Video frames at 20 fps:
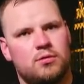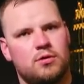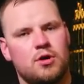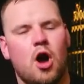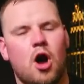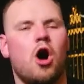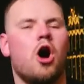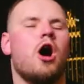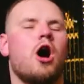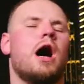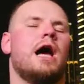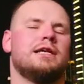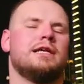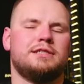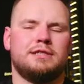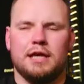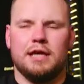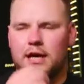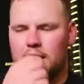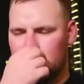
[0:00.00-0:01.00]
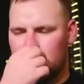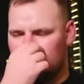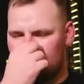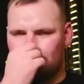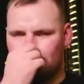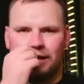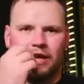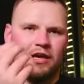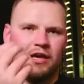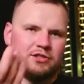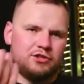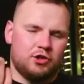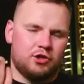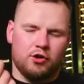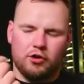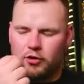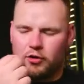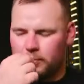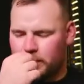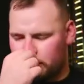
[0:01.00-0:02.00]
Oh, I see. The history,
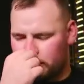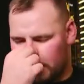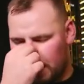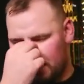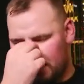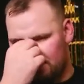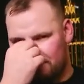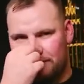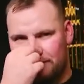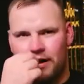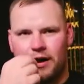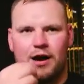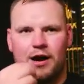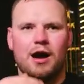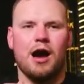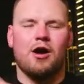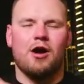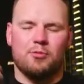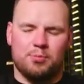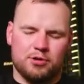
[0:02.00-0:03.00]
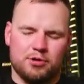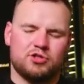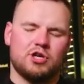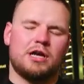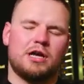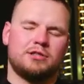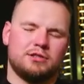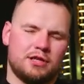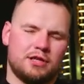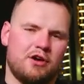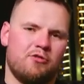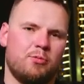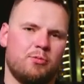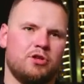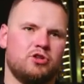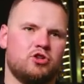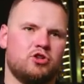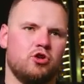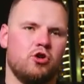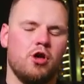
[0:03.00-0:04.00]
you mean? Yeah, if our projections have been
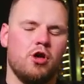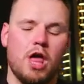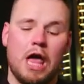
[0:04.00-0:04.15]
true.